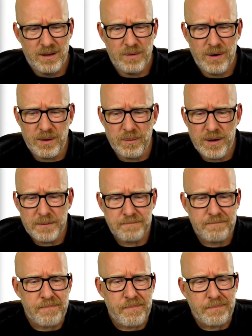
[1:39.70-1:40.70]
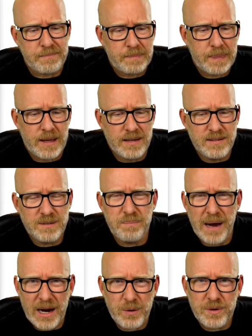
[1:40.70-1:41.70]
Wait, what? Is this
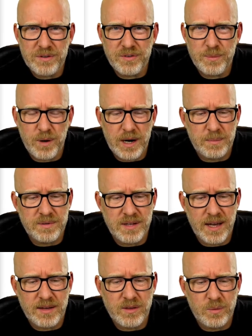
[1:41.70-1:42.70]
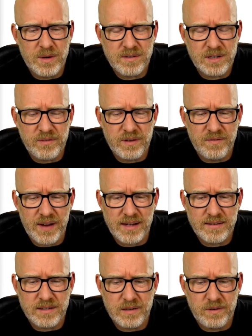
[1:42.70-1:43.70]
backwards from what I'm saying? The risk of
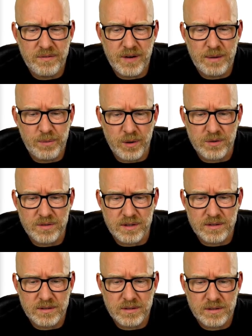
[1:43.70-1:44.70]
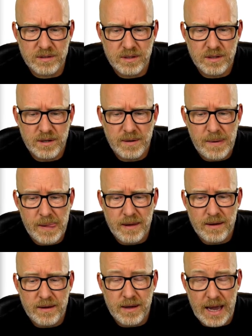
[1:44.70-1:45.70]
advanced liver fibrosis,
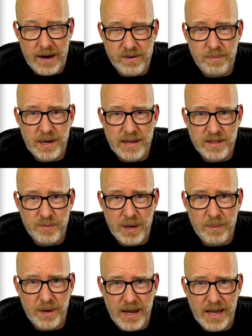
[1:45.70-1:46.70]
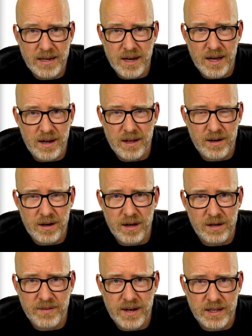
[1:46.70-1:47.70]
everybody in this paper had
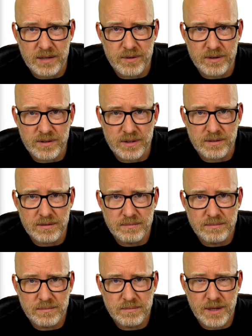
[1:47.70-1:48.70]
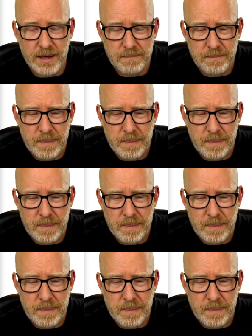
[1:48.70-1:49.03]
non-alcoholic fatty liver disease. Okay?